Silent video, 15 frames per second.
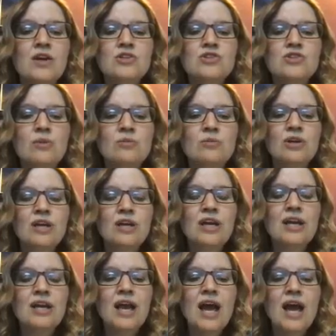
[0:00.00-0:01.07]
So I'm
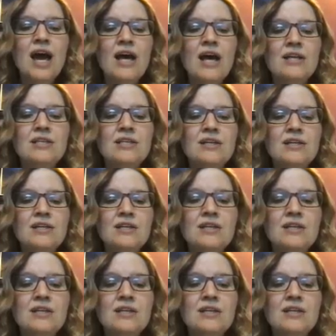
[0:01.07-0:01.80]
looking at